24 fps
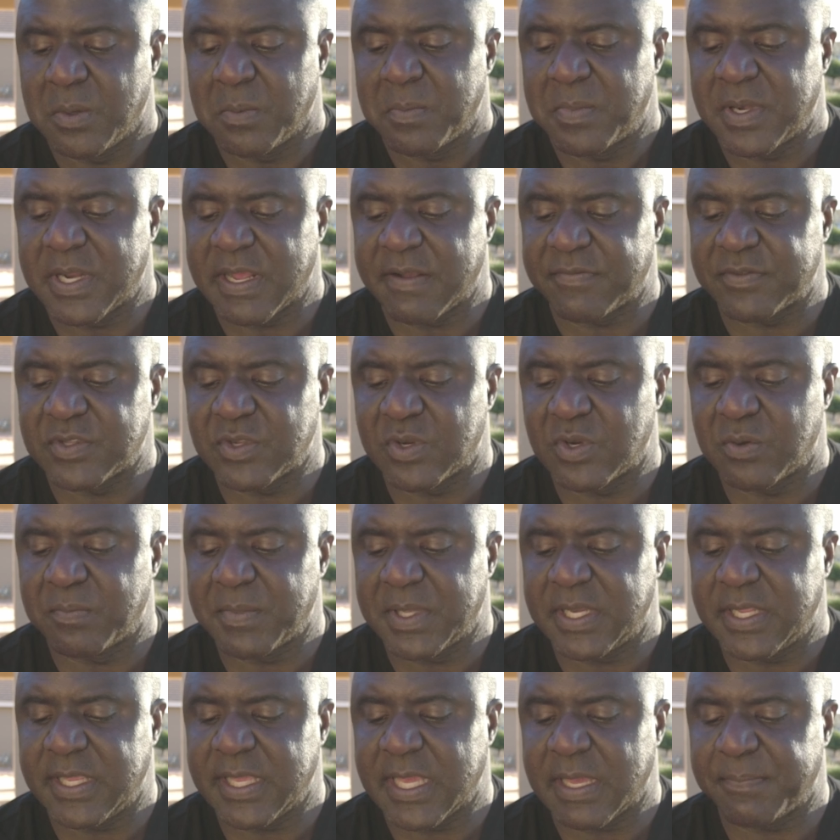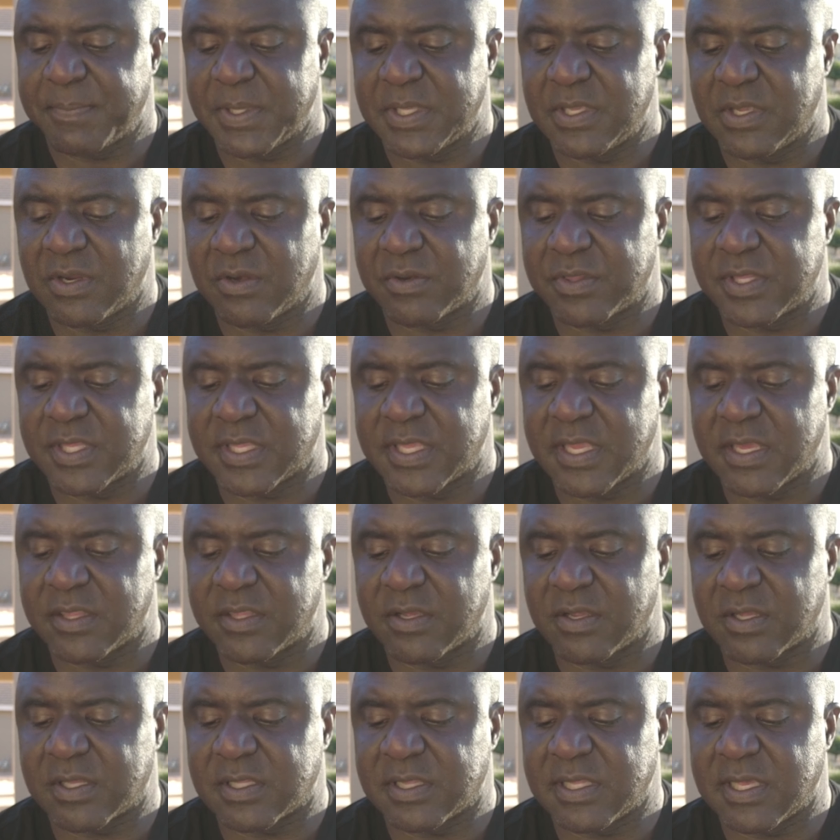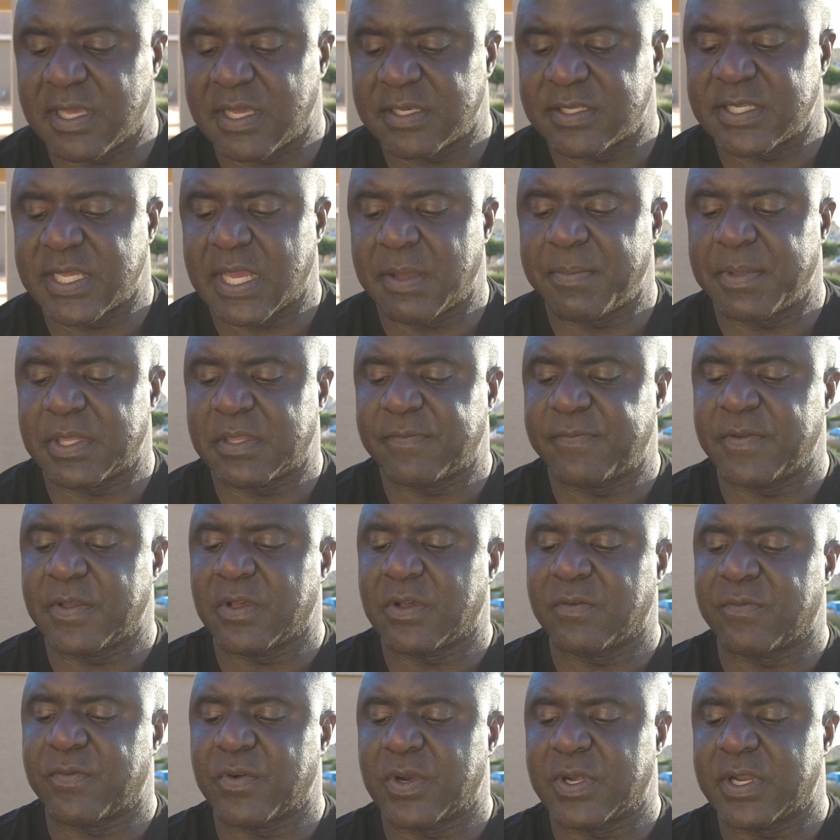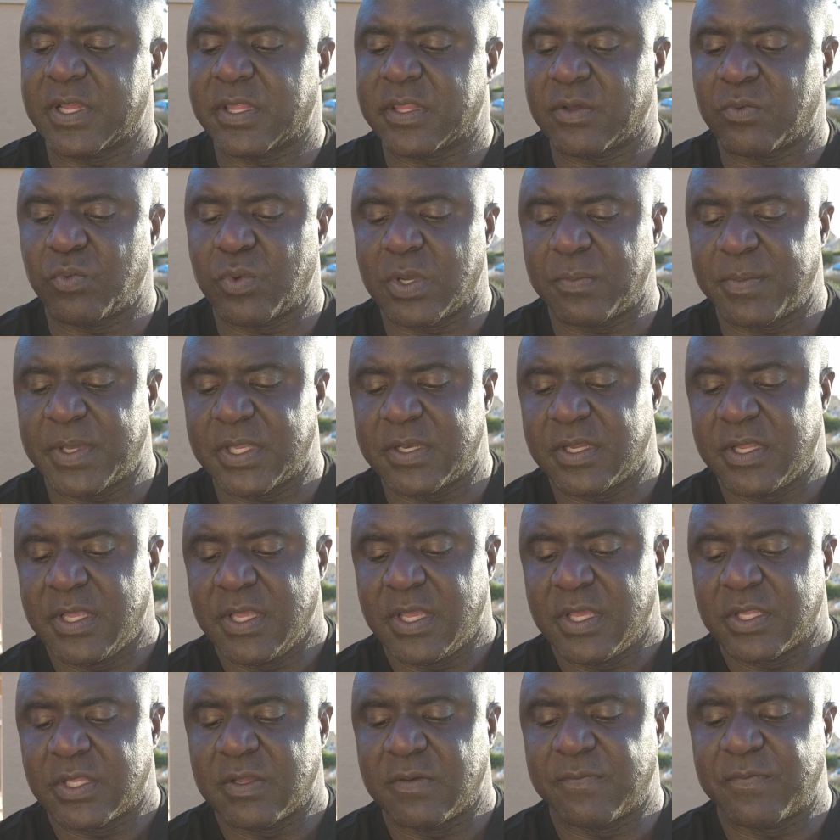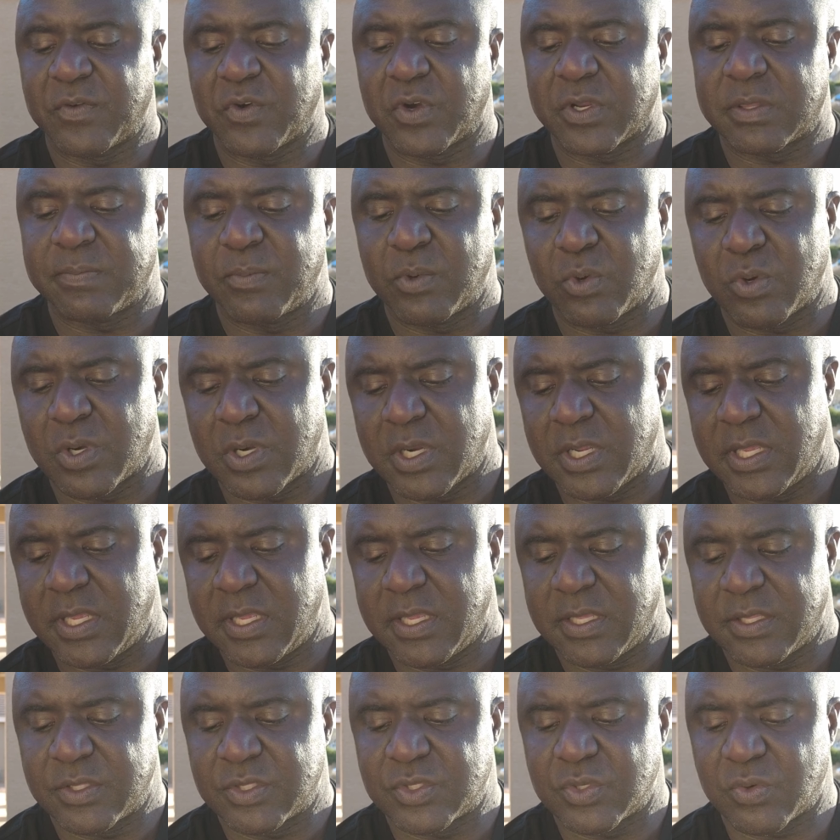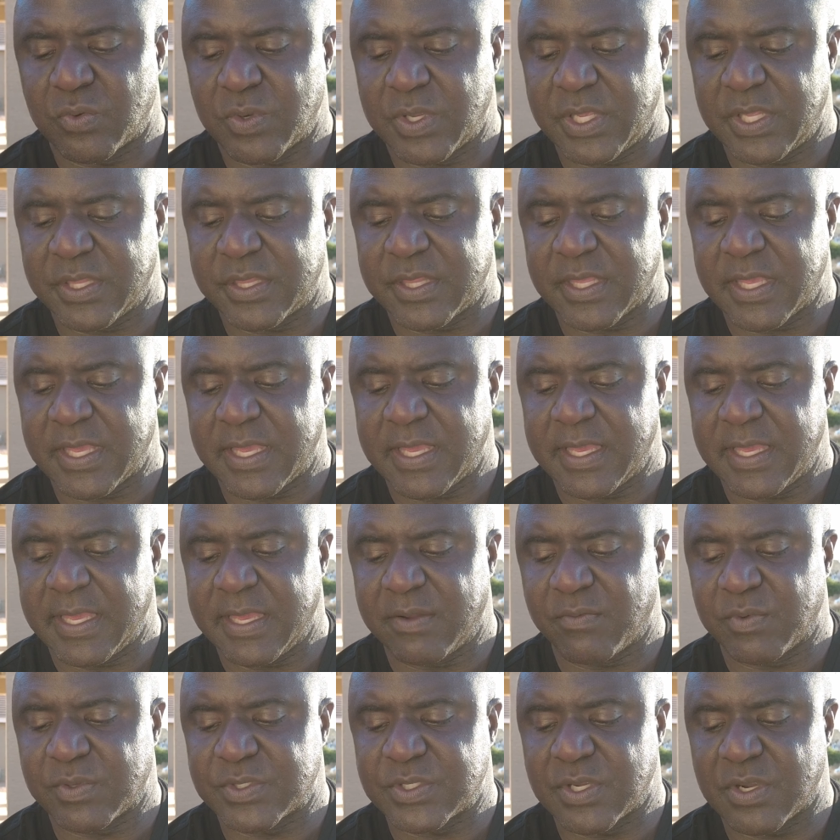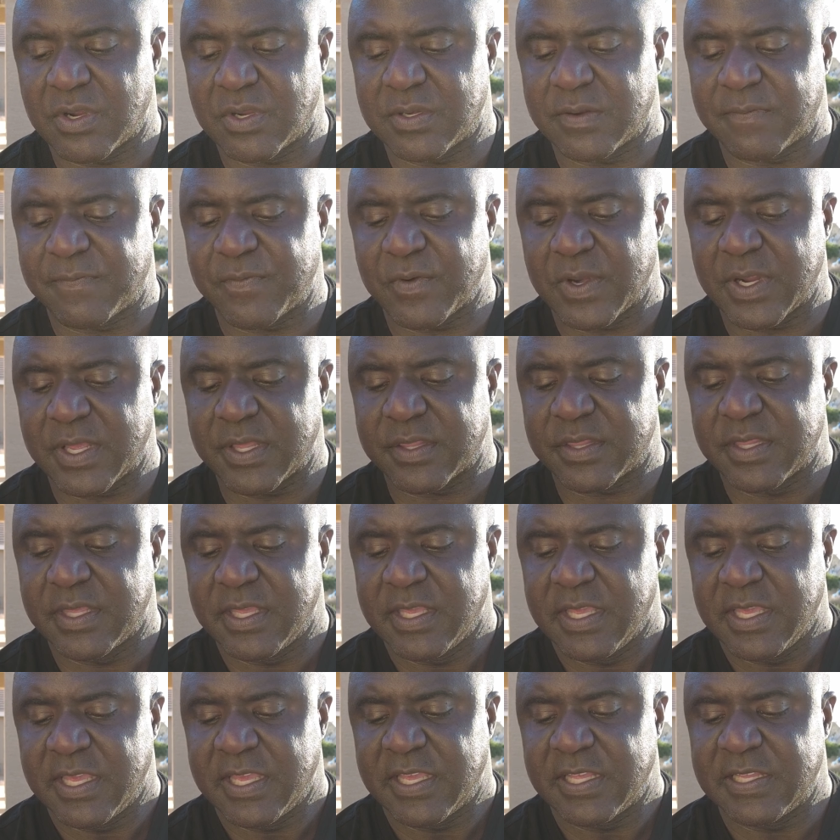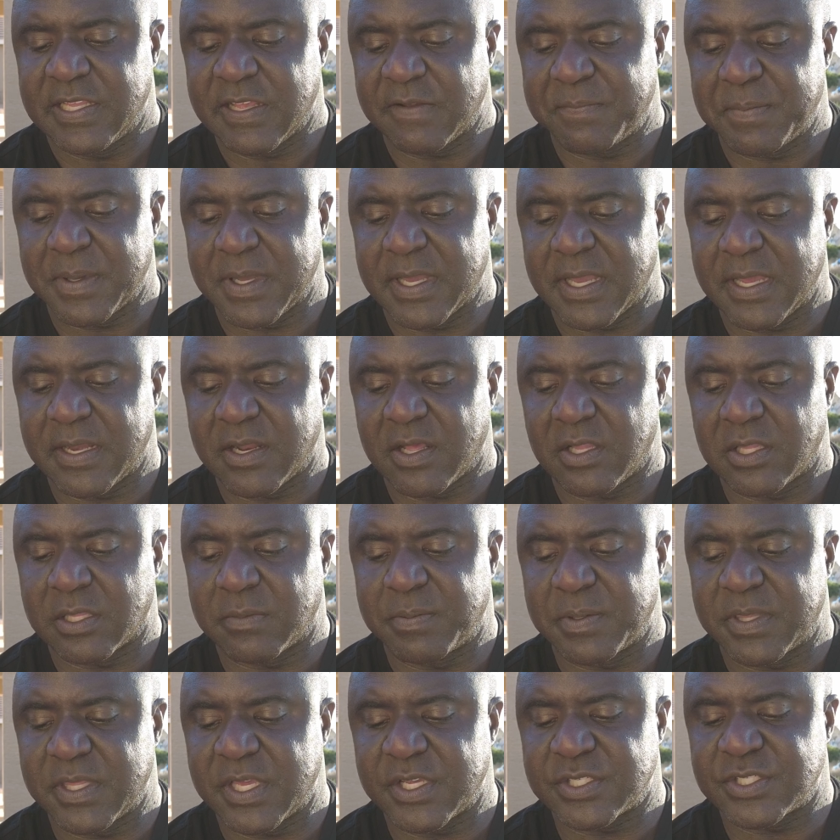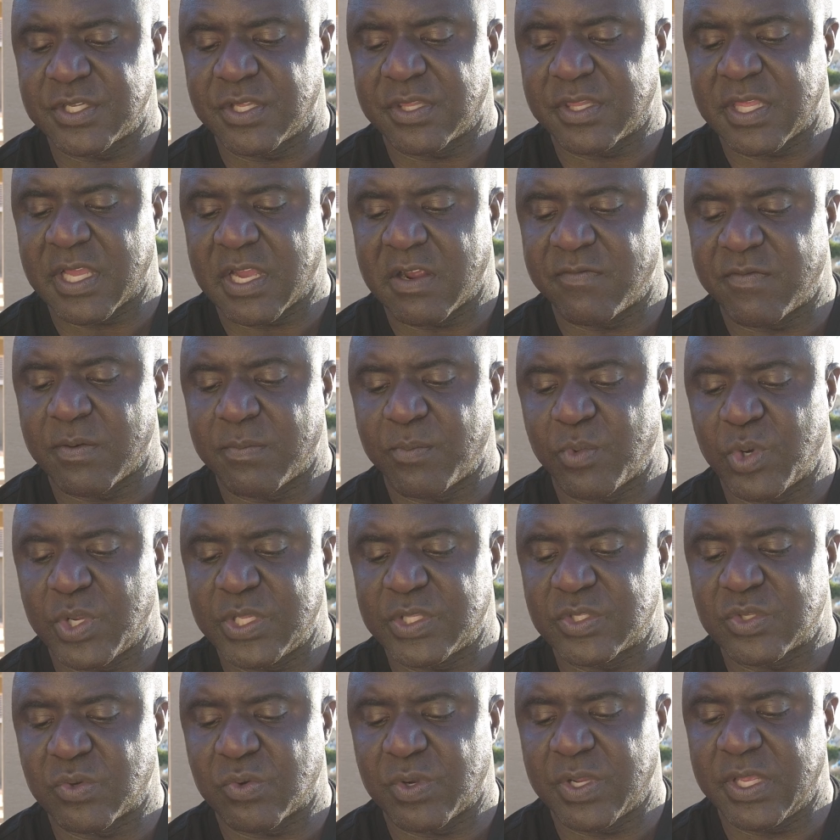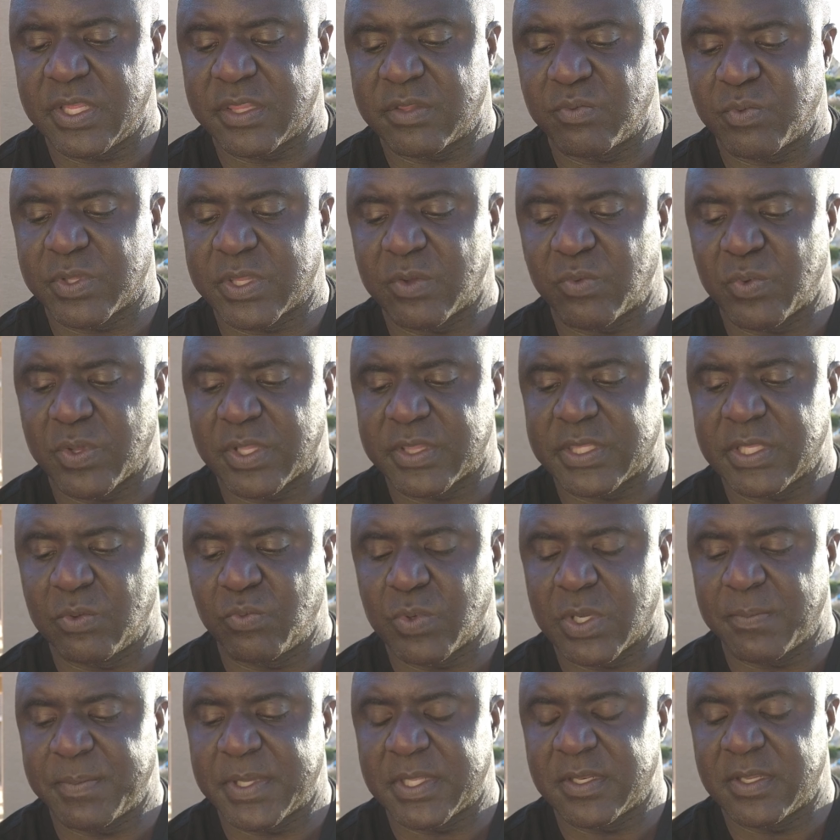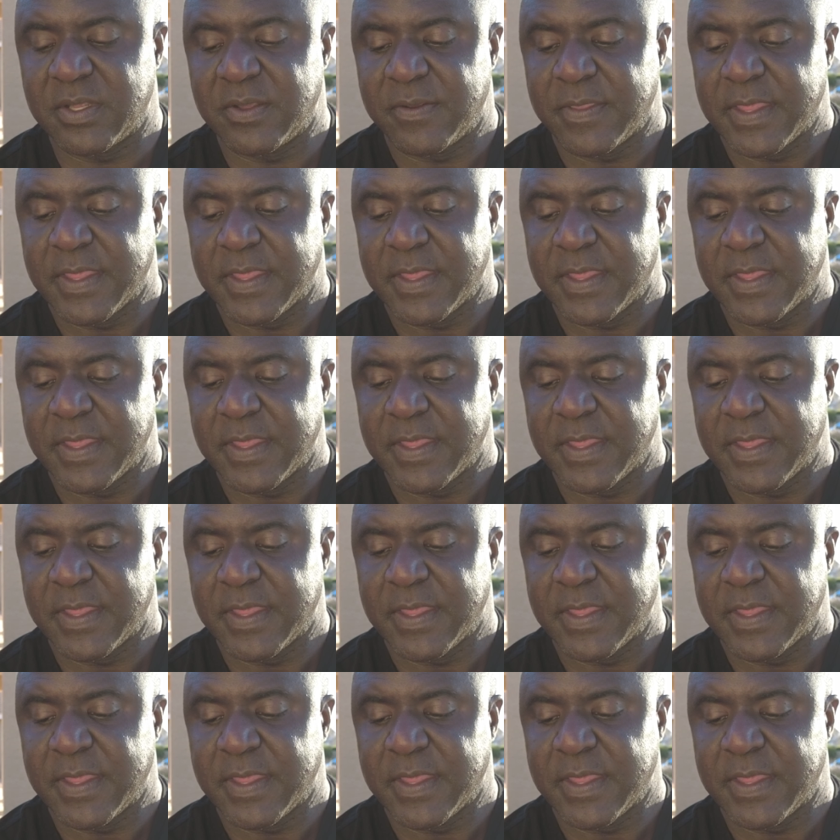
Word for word: But after many happy years together, Claude Thomas fell for another woman, divorced Marie Therese, and returned to France. He left behind all his possessions. However, Marie Therese was a wealthy woman.